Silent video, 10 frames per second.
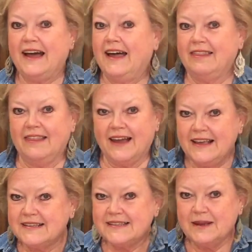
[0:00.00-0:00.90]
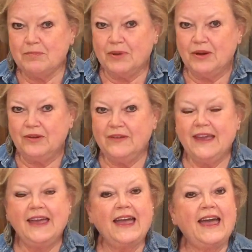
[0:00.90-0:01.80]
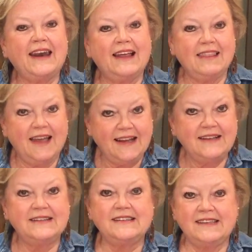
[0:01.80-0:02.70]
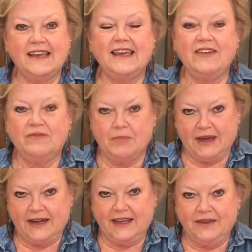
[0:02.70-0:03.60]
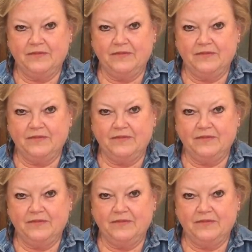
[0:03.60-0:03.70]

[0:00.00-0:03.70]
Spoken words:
I like simple and I like to save money.